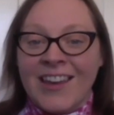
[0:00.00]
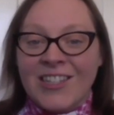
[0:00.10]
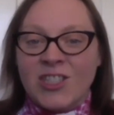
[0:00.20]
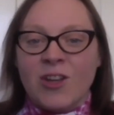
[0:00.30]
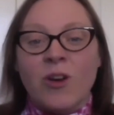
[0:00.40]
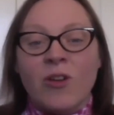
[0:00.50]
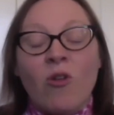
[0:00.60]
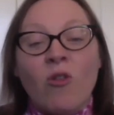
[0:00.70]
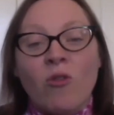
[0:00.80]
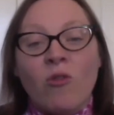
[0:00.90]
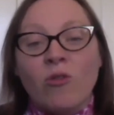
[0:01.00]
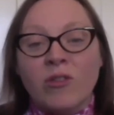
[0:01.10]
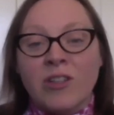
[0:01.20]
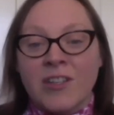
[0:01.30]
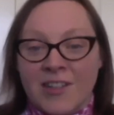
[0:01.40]
we're
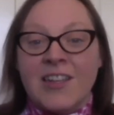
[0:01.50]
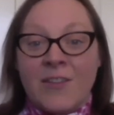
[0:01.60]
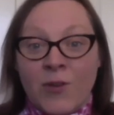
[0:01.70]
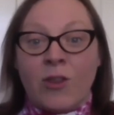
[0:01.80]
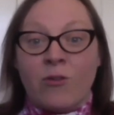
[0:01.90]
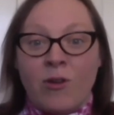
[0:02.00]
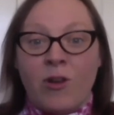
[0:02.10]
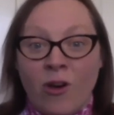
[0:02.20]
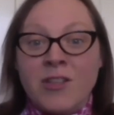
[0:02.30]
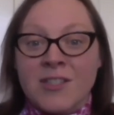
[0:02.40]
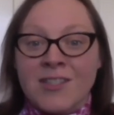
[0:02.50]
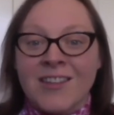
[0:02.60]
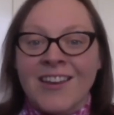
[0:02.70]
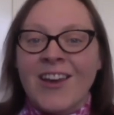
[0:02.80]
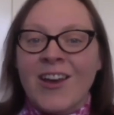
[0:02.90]
all living through a loss,
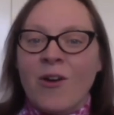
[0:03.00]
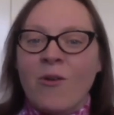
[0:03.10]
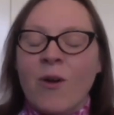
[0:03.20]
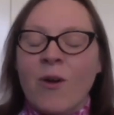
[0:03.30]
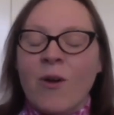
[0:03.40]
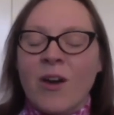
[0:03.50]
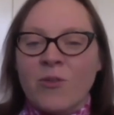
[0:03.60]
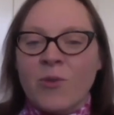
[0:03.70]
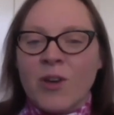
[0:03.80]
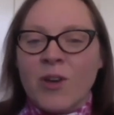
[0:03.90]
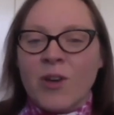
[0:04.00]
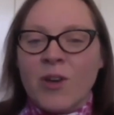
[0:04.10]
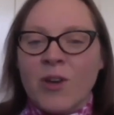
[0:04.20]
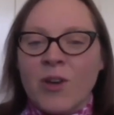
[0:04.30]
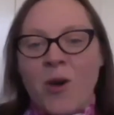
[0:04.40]
whether we
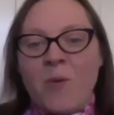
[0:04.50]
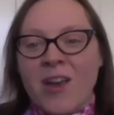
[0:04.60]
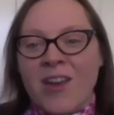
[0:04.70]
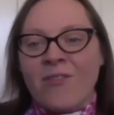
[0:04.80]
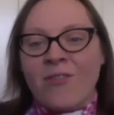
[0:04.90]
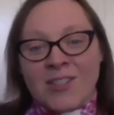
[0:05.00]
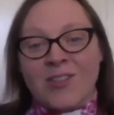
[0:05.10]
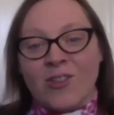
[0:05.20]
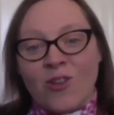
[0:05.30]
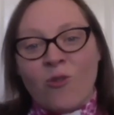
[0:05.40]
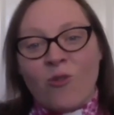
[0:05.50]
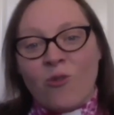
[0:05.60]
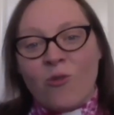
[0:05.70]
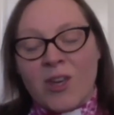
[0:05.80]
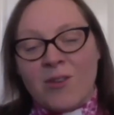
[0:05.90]
try and put a brave face on it or
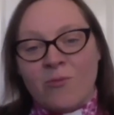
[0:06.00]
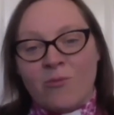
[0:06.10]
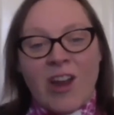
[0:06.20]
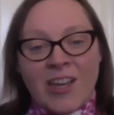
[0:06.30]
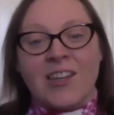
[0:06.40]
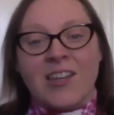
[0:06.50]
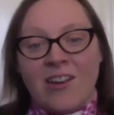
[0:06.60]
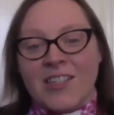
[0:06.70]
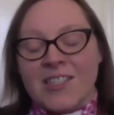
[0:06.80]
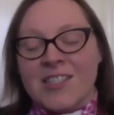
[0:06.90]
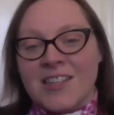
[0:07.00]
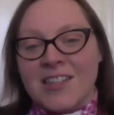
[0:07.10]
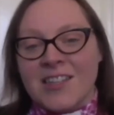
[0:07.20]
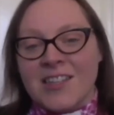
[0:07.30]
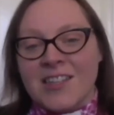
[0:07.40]
we recognise that
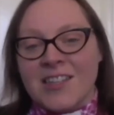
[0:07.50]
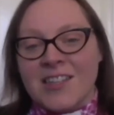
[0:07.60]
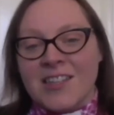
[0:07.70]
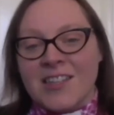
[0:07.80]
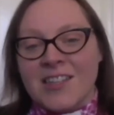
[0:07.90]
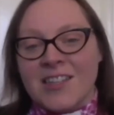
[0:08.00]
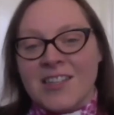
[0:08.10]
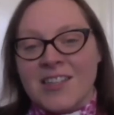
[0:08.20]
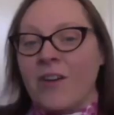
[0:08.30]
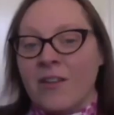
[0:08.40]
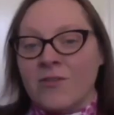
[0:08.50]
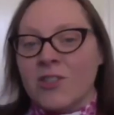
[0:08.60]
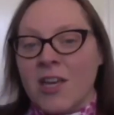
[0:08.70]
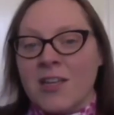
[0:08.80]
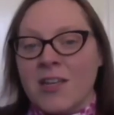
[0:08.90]
actually the patterns of
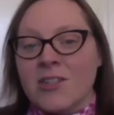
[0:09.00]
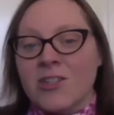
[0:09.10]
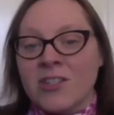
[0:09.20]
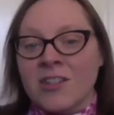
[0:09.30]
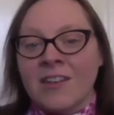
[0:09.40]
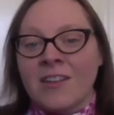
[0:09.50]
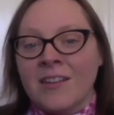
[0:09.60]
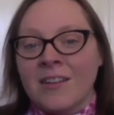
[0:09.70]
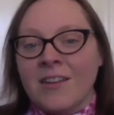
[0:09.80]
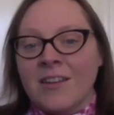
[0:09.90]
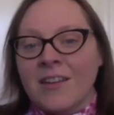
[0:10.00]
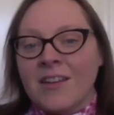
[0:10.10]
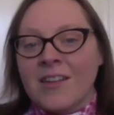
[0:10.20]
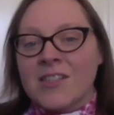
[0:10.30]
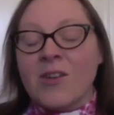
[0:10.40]
life have changed.
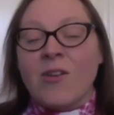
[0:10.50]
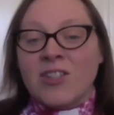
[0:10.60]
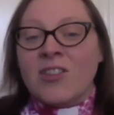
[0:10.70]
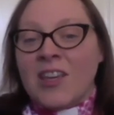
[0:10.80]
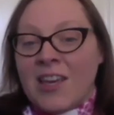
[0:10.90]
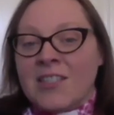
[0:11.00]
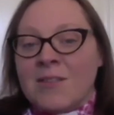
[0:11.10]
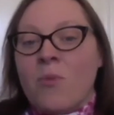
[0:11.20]
So I do think it is